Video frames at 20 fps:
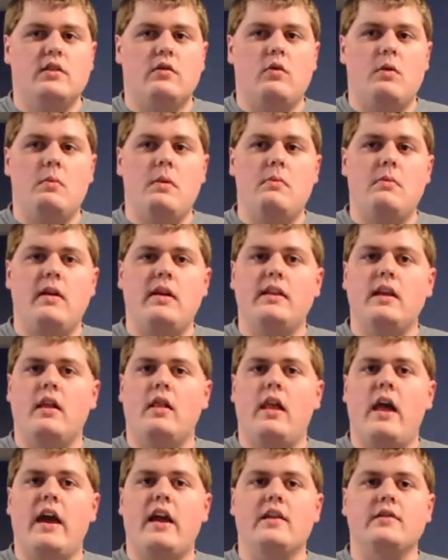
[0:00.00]
Remember to hit that
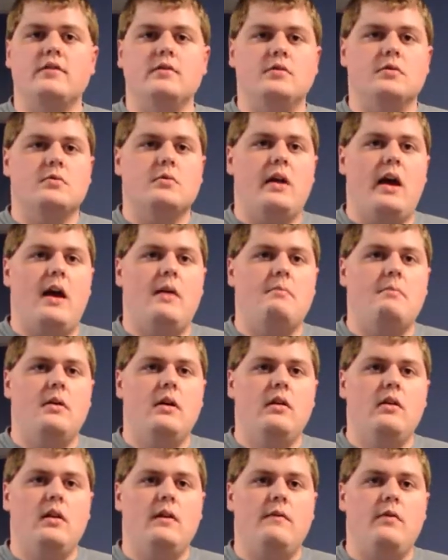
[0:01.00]
like and subscribe
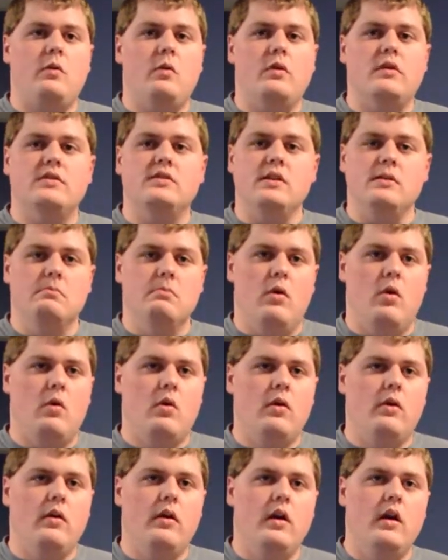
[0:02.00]
button if you want to see
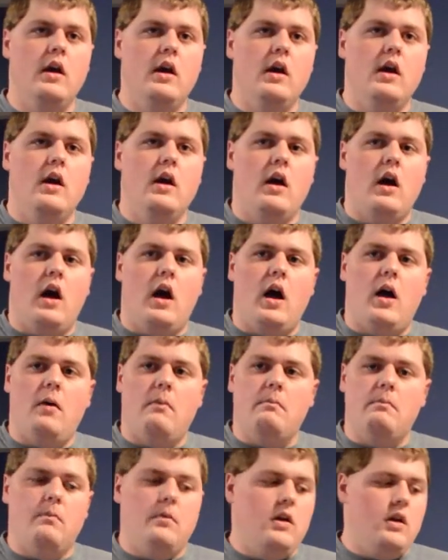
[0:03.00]
more.
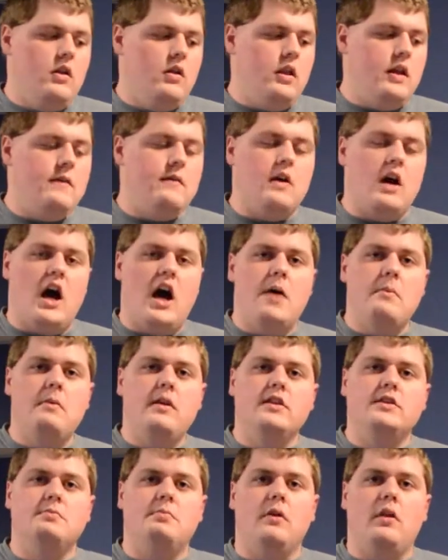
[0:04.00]
Leave
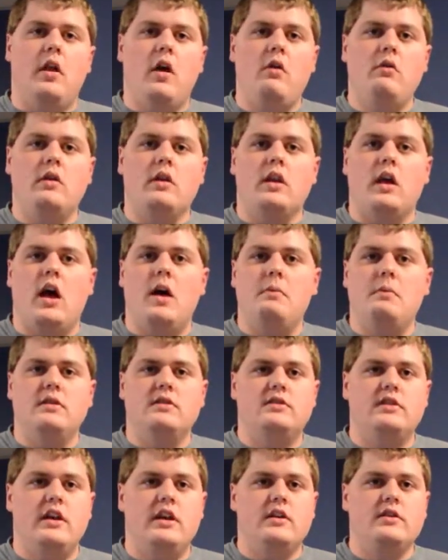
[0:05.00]
comments below in the comment
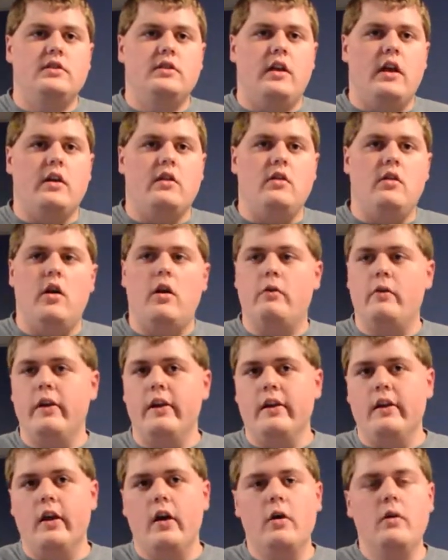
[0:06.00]
section like you already
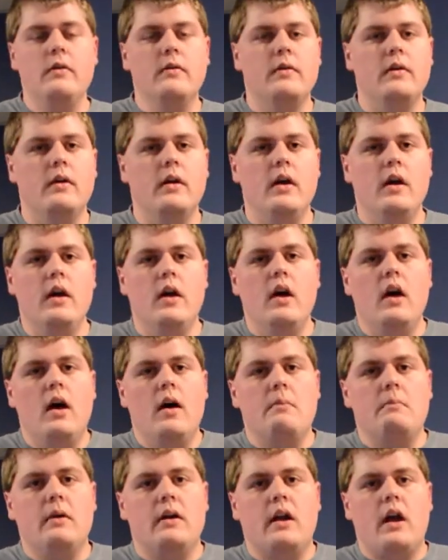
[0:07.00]
know.
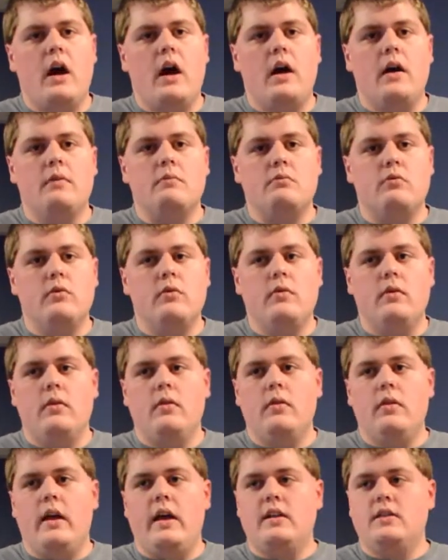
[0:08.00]
But
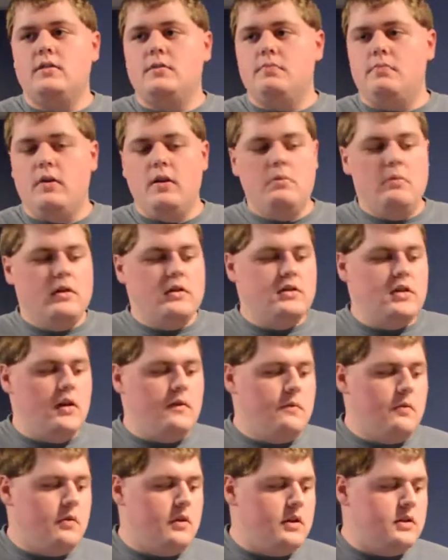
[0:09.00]
that's pretty much it
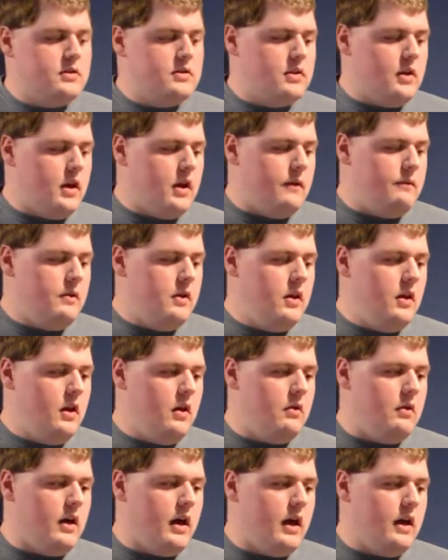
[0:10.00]
for this
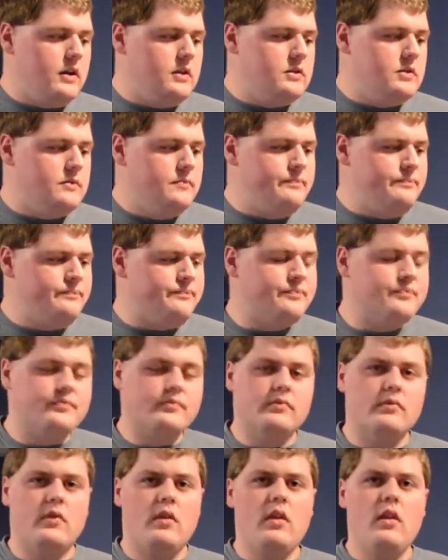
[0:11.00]
video, guys.
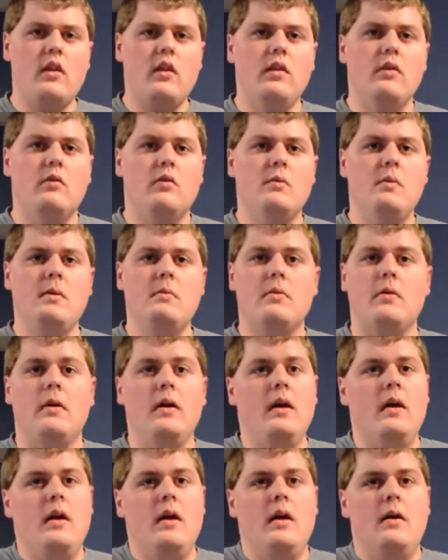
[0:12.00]
Remember,
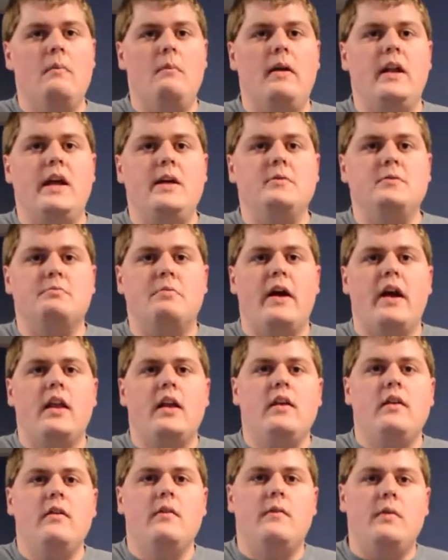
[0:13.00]
my name is
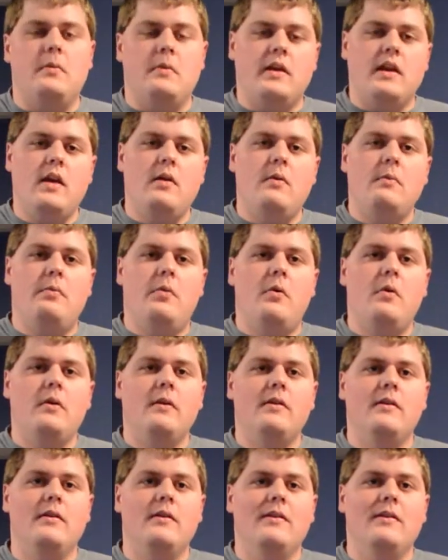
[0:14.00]
Bradley from the Geek Report.